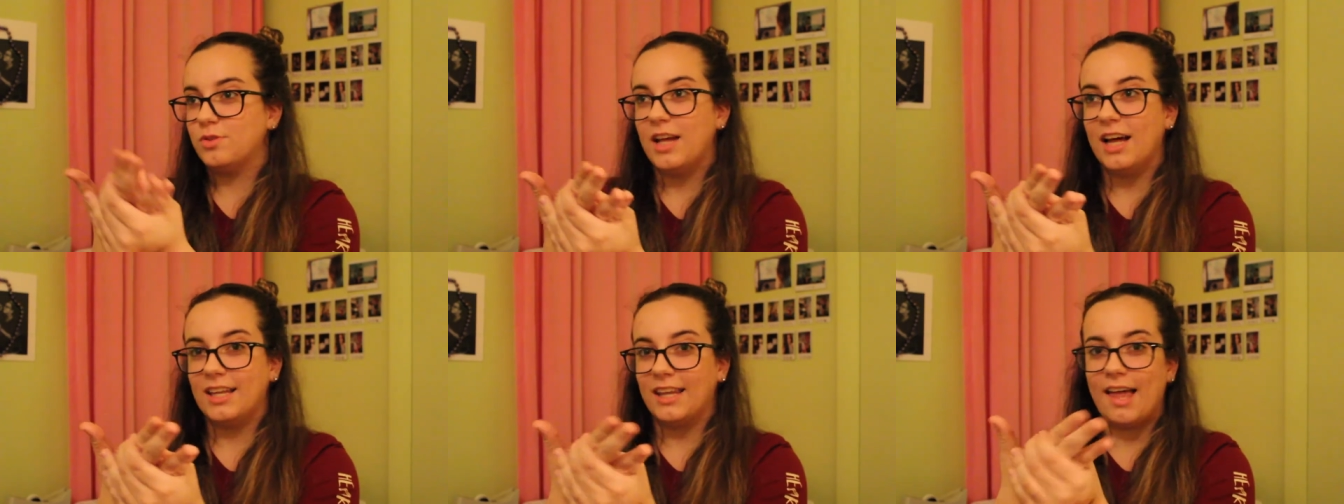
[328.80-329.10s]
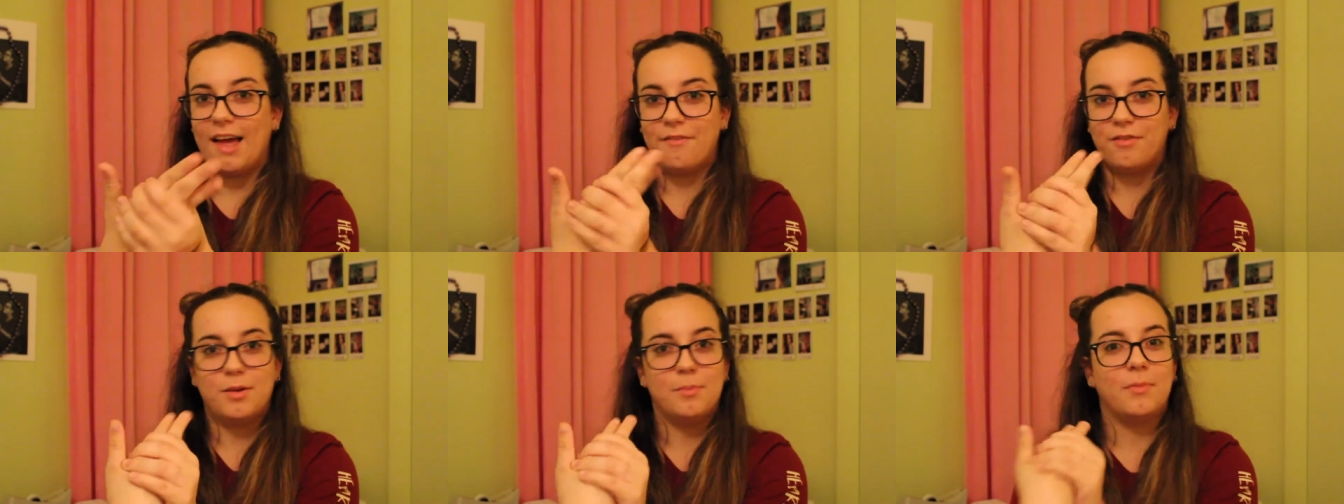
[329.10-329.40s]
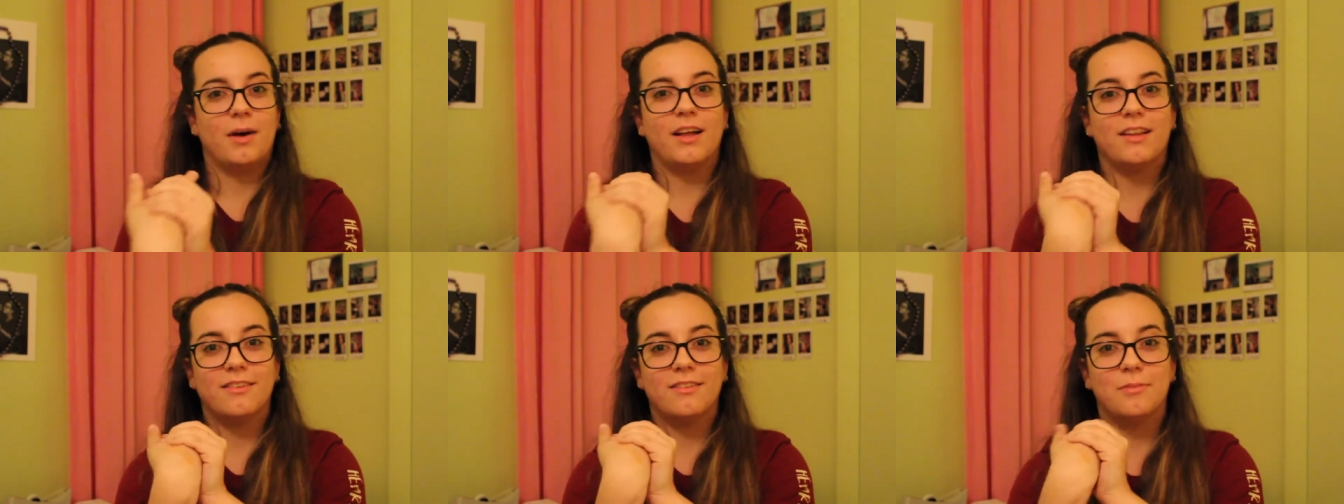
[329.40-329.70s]
11
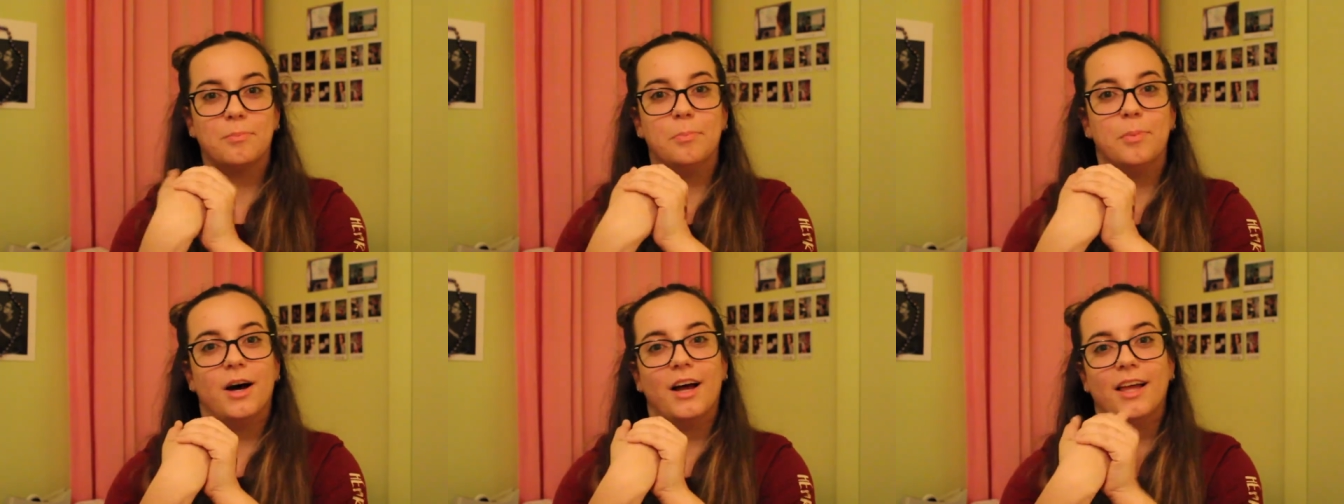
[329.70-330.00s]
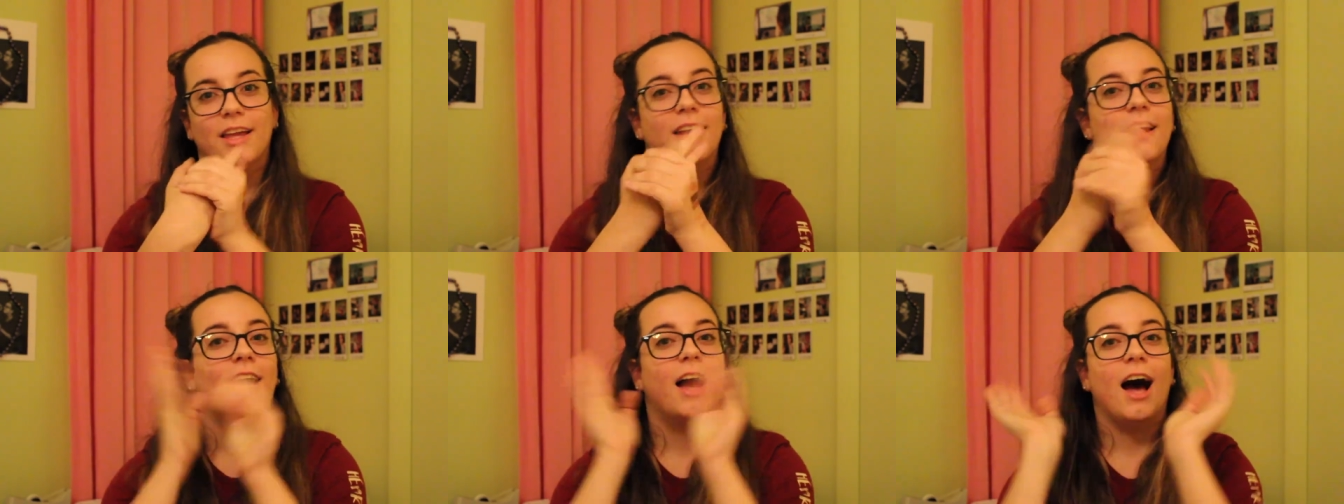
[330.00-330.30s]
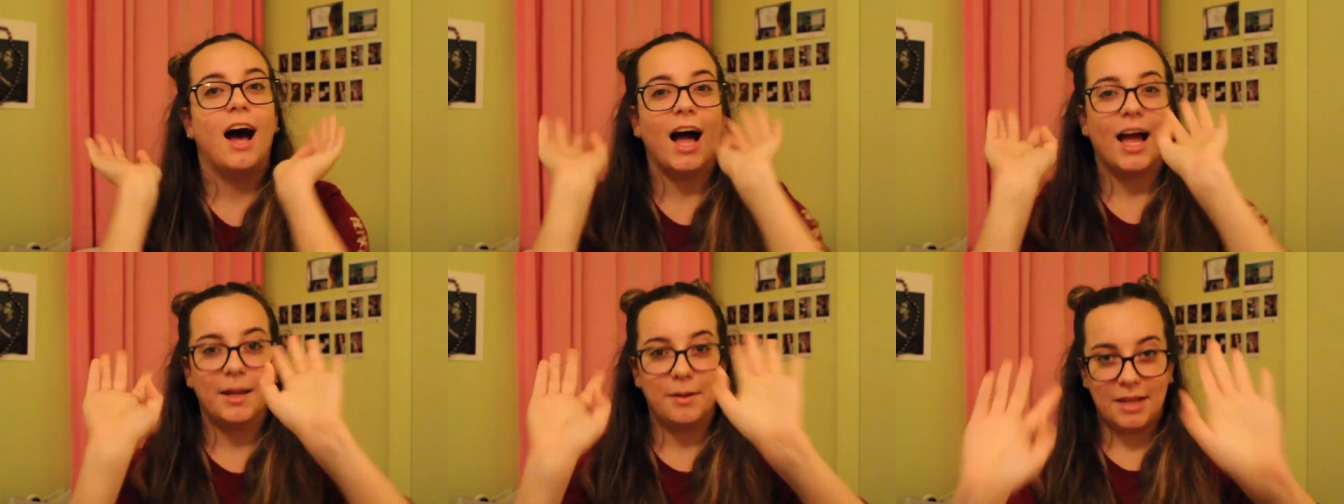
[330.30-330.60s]
months, but
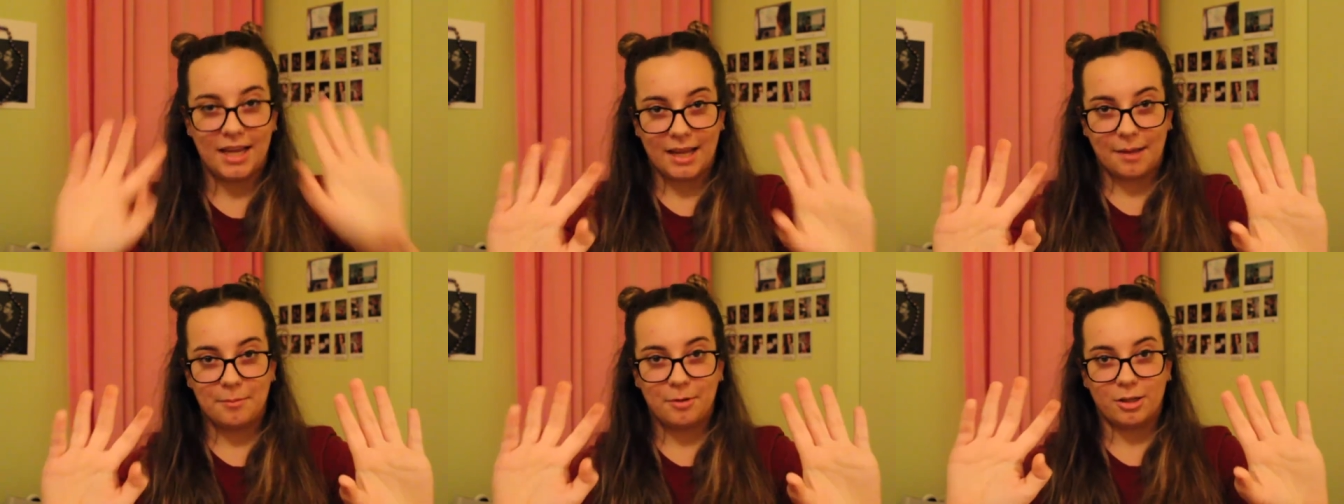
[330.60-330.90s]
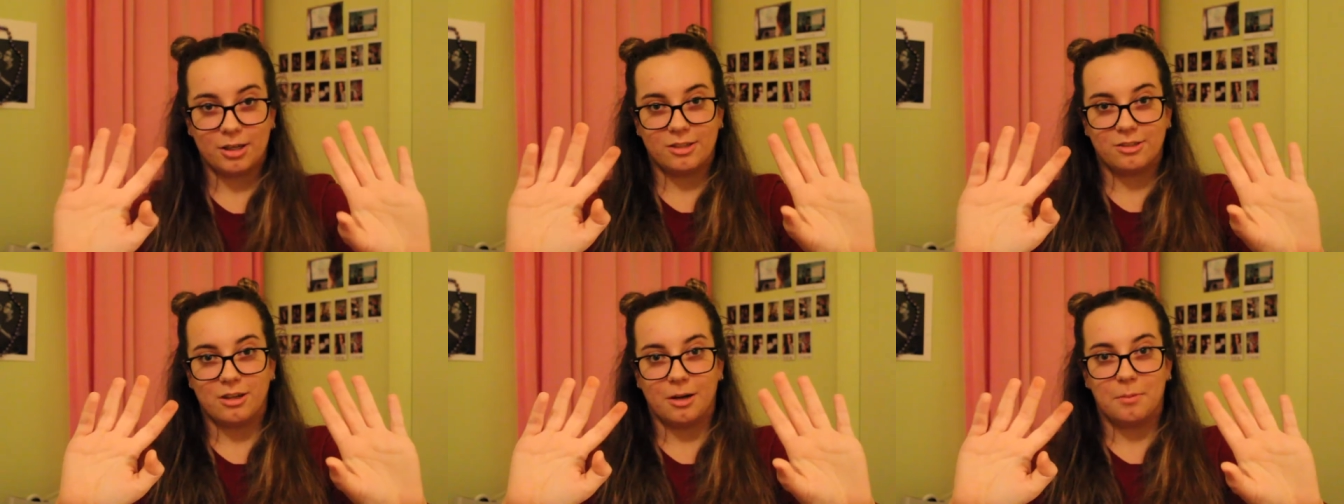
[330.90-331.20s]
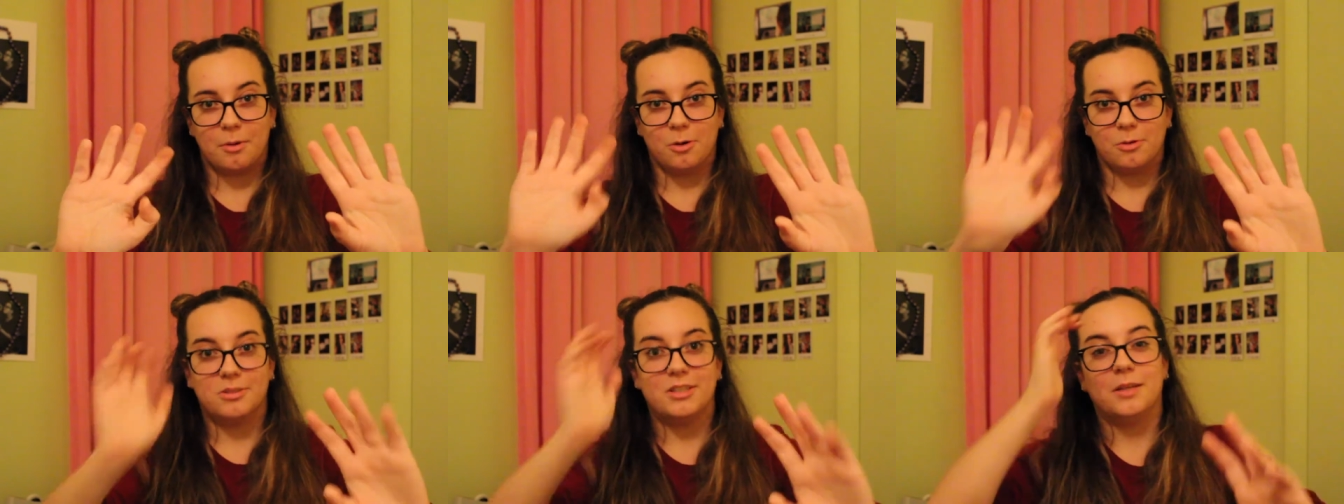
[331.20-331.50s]
I am gonna
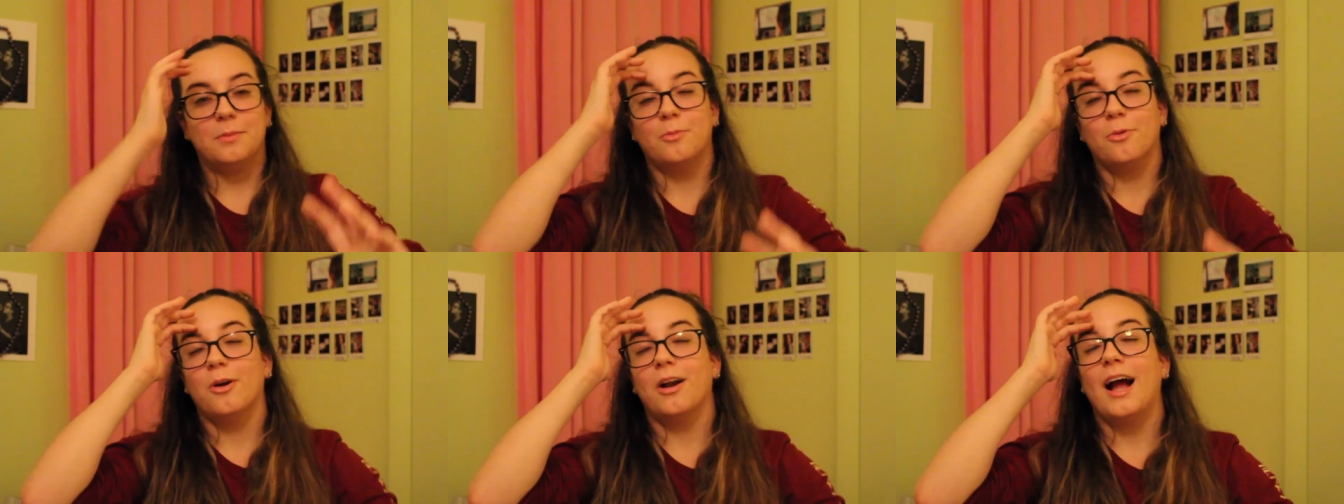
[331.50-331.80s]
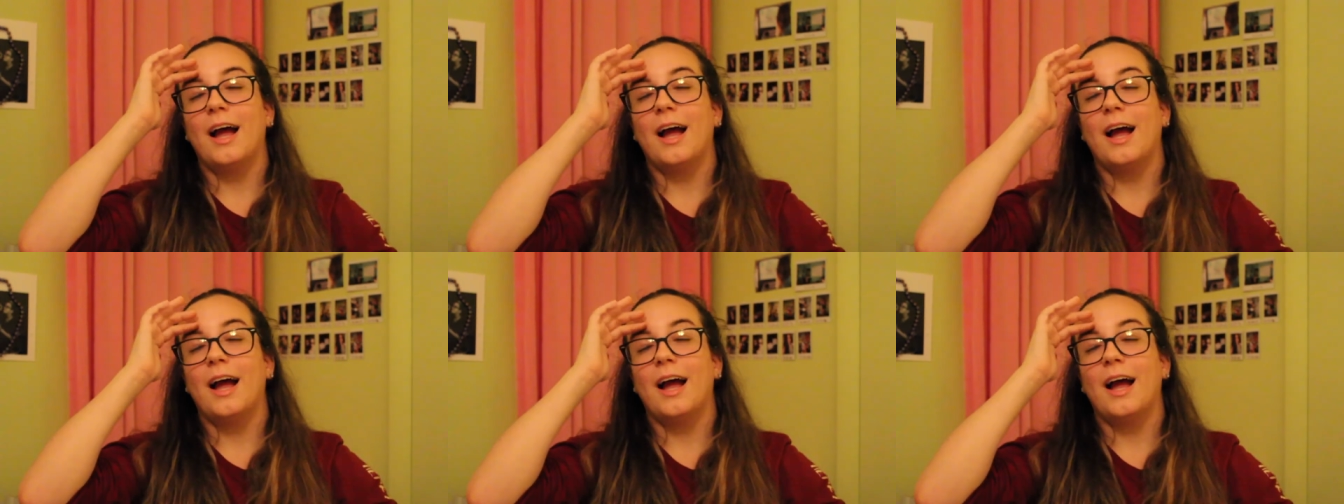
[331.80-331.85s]
start posting more.